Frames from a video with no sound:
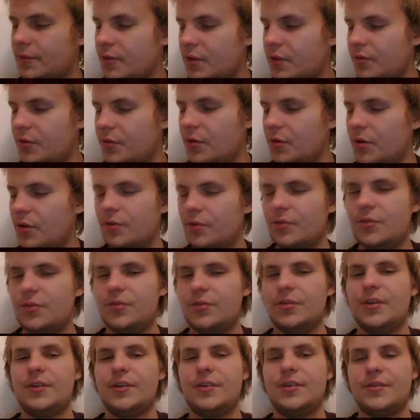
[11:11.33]
if you go
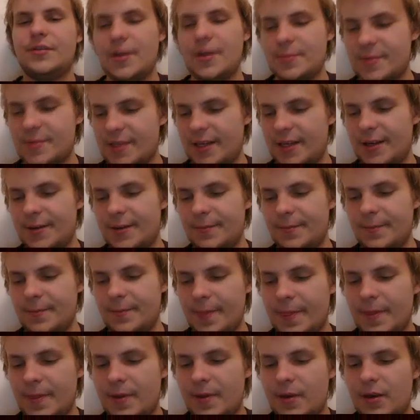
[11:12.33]
to their website.
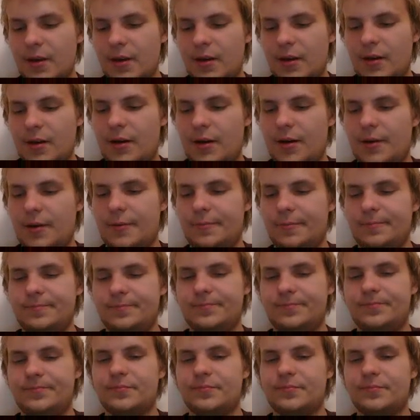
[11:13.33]
Um,